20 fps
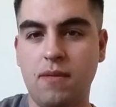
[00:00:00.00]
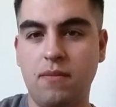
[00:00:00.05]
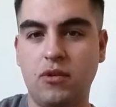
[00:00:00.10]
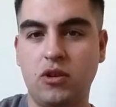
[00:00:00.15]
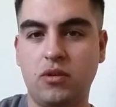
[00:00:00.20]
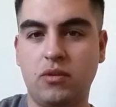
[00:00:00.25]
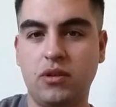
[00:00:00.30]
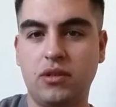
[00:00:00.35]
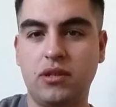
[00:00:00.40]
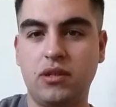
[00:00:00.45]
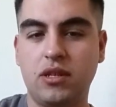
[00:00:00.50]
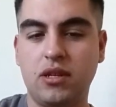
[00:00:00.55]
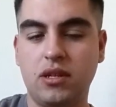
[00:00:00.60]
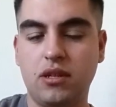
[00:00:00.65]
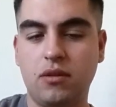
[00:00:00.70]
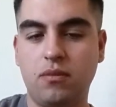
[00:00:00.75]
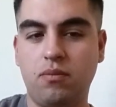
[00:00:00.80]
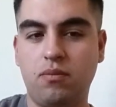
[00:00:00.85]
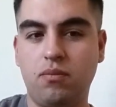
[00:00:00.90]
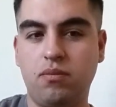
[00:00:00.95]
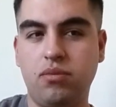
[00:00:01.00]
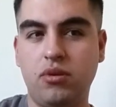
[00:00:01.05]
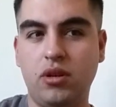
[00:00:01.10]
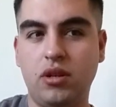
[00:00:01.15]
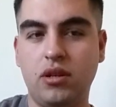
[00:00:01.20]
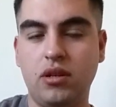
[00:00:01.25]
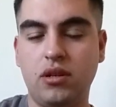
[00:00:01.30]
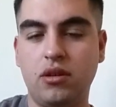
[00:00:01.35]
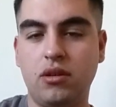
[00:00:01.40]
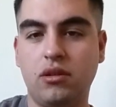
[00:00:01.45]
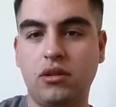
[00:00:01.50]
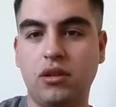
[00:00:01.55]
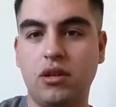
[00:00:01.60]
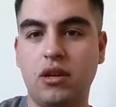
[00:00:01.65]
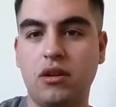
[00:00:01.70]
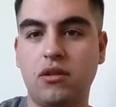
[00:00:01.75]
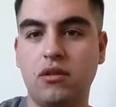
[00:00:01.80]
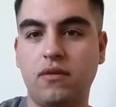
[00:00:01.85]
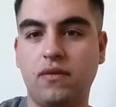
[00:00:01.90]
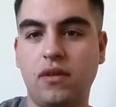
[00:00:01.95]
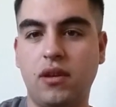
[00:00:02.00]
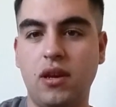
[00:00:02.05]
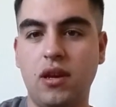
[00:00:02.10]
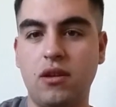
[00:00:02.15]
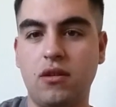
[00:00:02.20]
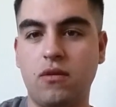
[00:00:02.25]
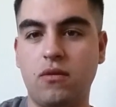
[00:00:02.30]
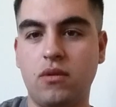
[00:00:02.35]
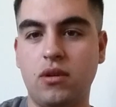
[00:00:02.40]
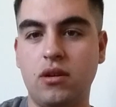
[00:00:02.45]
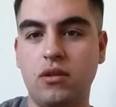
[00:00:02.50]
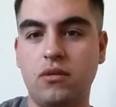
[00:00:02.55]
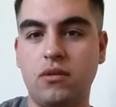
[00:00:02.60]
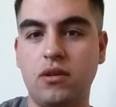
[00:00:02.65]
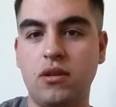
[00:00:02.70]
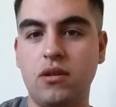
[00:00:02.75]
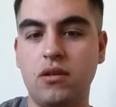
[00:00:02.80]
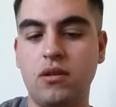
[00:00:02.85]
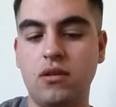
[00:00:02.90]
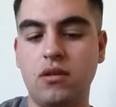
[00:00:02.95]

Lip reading: but once you get a pretty good layer of cake around